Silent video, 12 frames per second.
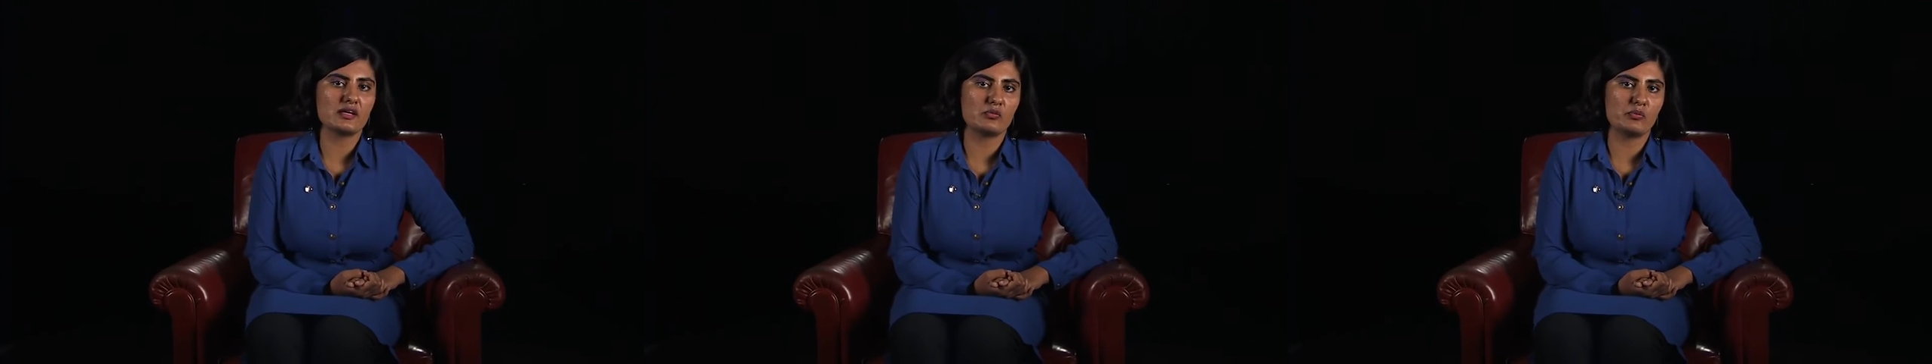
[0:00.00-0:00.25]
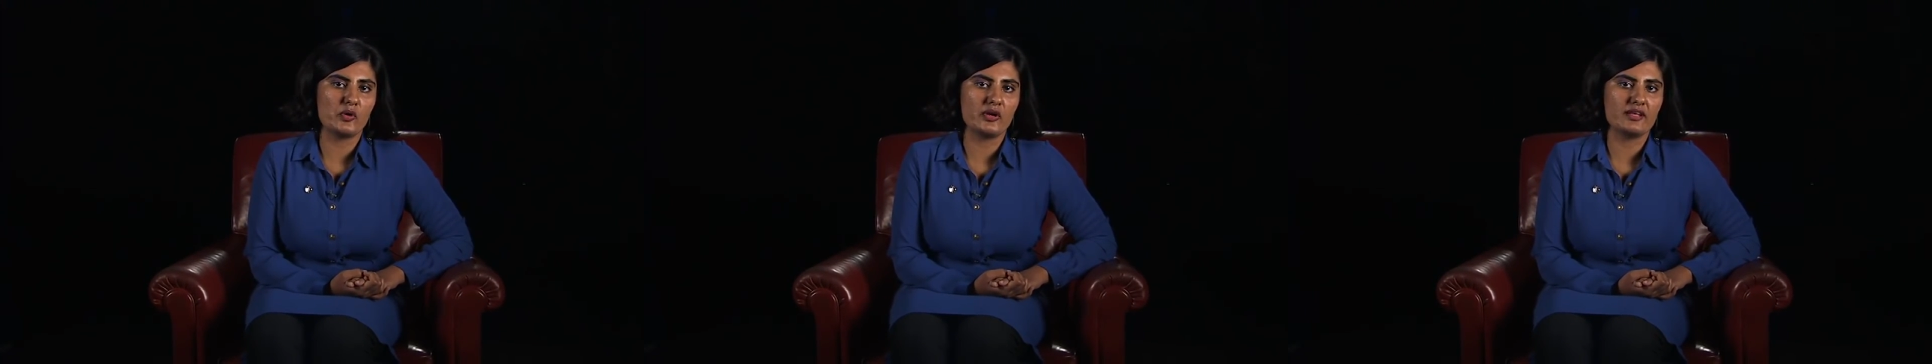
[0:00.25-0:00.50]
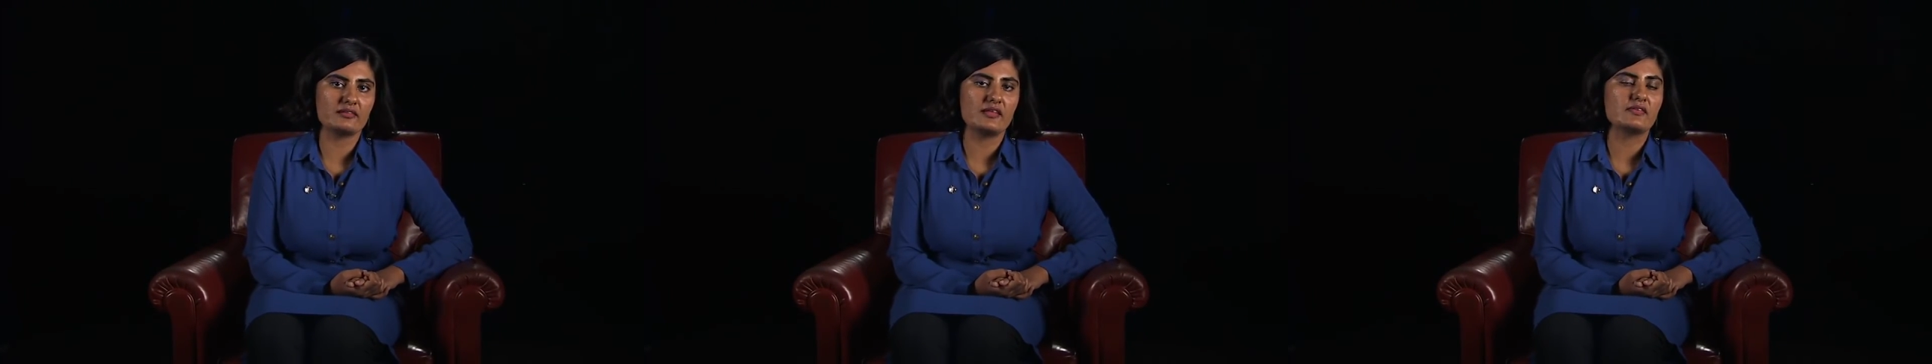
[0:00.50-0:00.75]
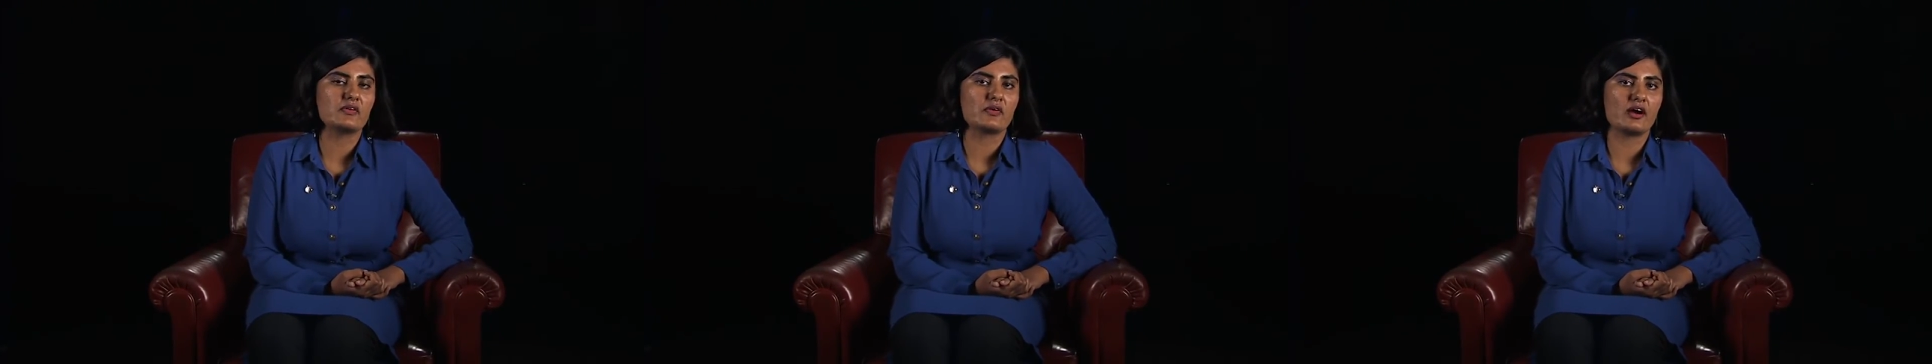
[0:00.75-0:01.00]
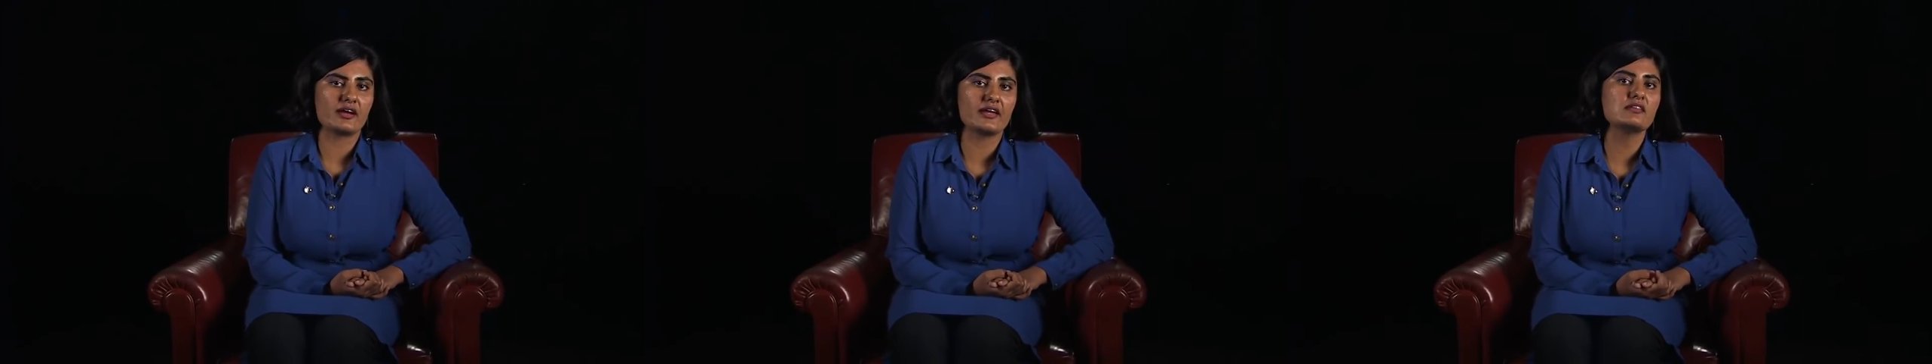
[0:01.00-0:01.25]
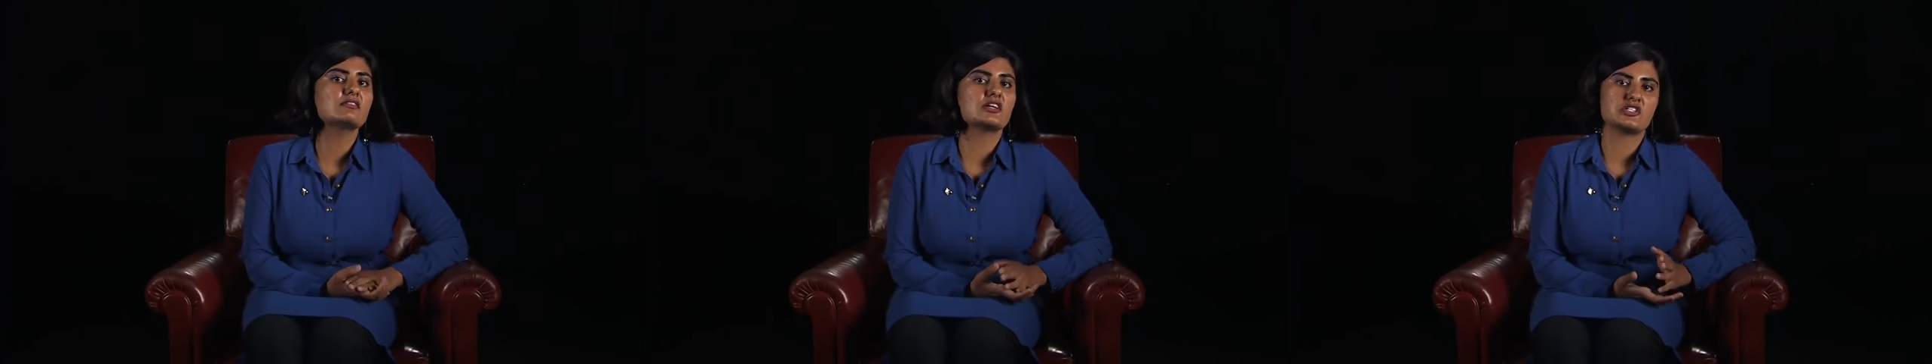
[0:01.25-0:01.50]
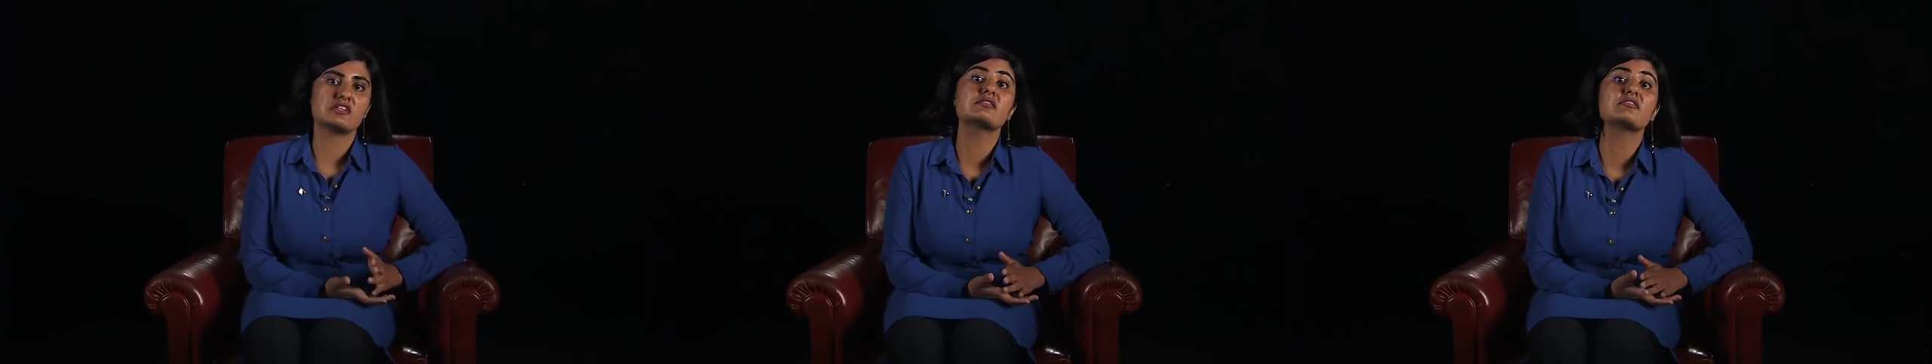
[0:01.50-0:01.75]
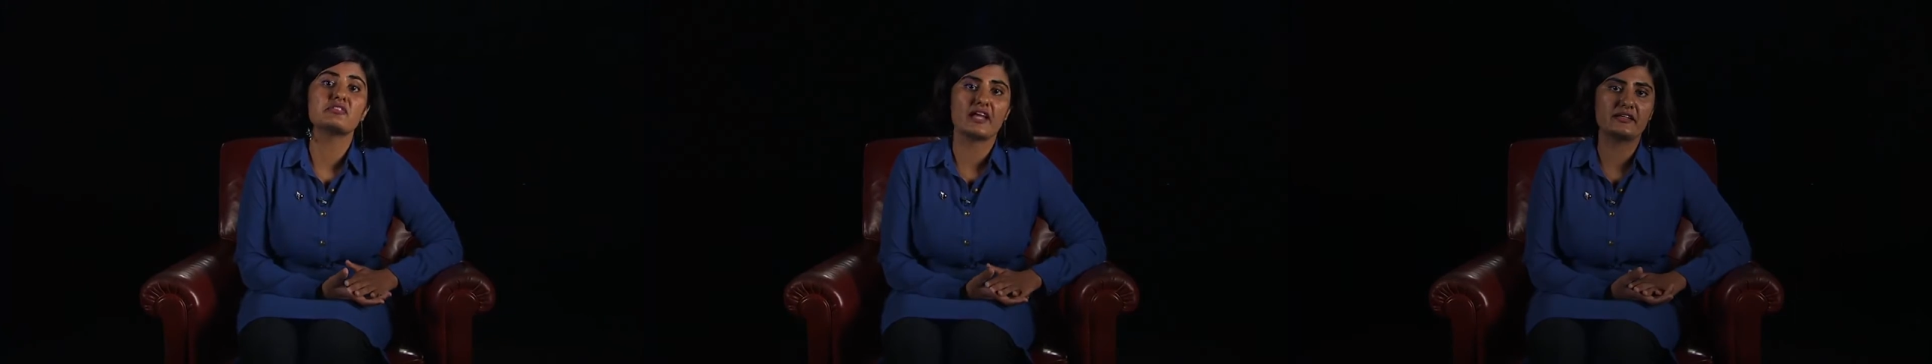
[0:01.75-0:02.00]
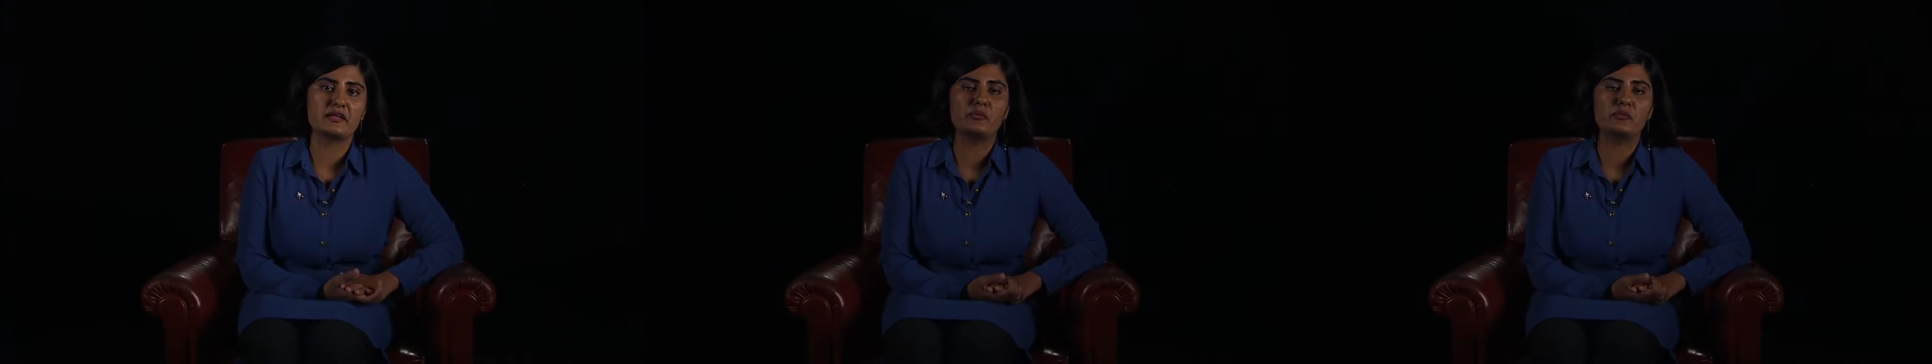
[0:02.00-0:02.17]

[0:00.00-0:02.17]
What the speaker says: components in the rocket, such as the flight